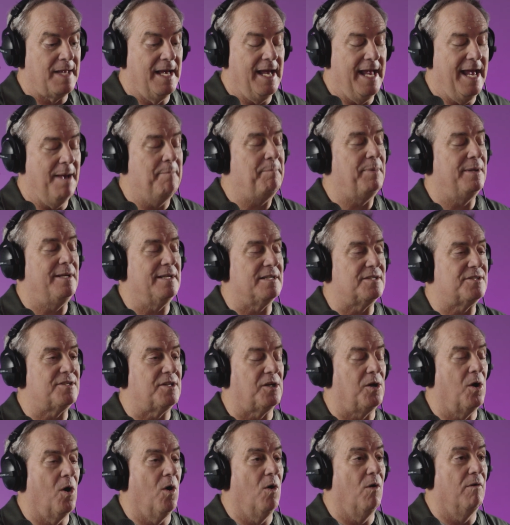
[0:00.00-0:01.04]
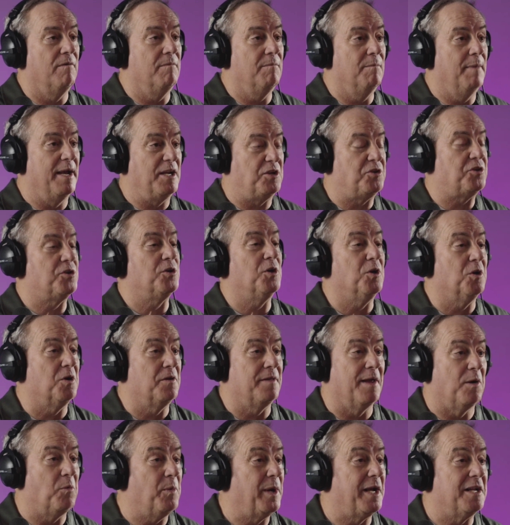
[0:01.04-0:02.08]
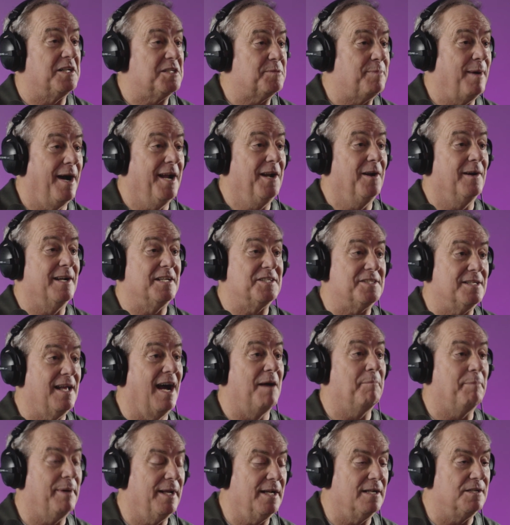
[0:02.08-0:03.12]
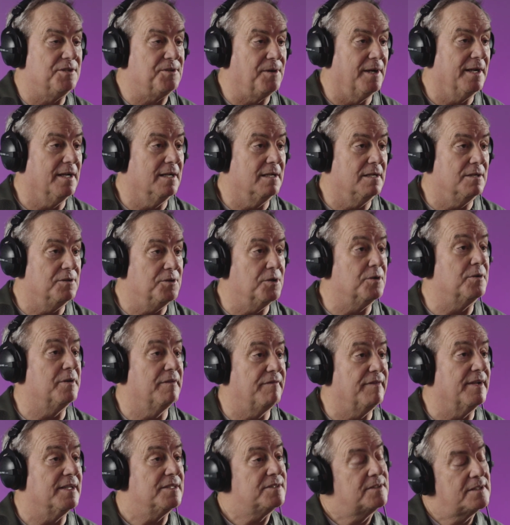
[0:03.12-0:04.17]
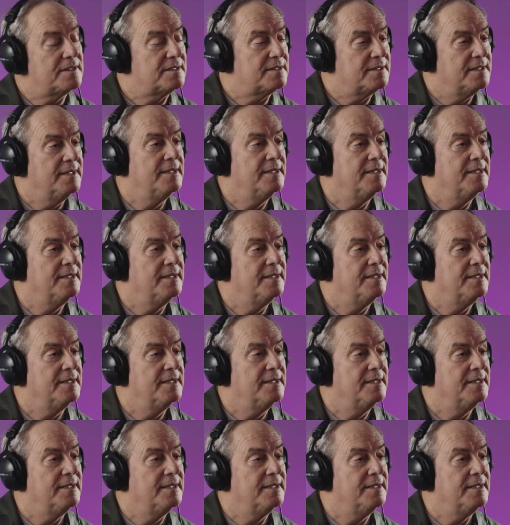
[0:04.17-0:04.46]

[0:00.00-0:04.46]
impetus to go make sure that Wicked Spider has not penetrated your defenses.